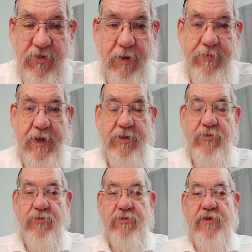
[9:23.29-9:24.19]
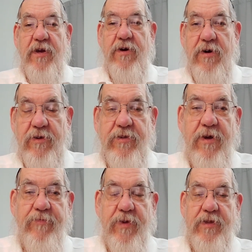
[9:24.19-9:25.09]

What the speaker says: Rabbeinu who's Zera Adam,